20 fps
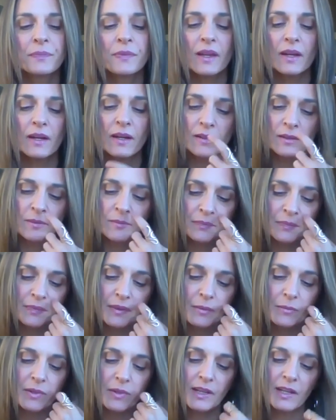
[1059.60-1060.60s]

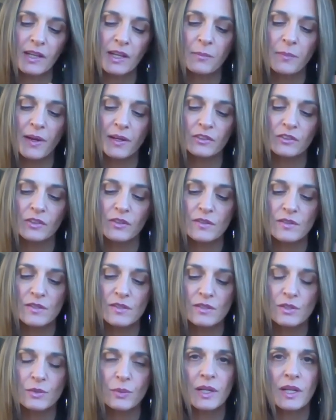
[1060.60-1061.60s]
But getting back to
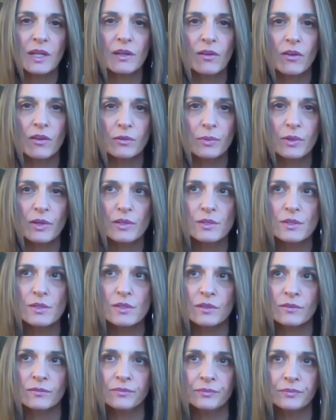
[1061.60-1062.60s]
this 20-year-old
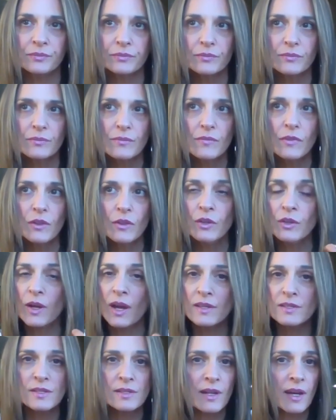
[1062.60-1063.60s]
person who
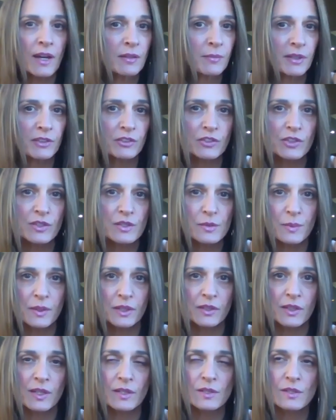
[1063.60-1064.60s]
hasn't had much
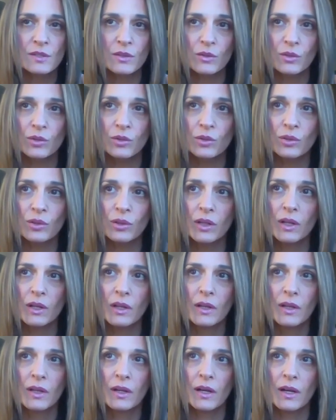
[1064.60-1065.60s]
experience at all,
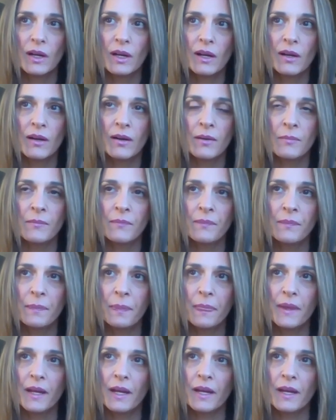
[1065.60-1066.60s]

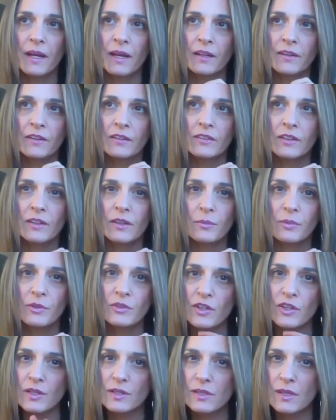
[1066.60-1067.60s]
and
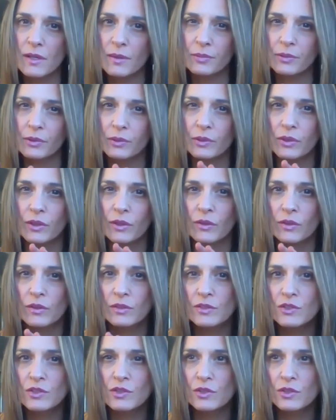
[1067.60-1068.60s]
projects that Pluto
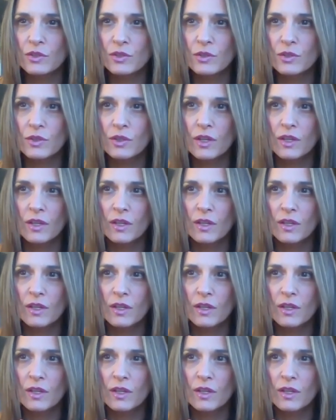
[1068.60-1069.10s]
onto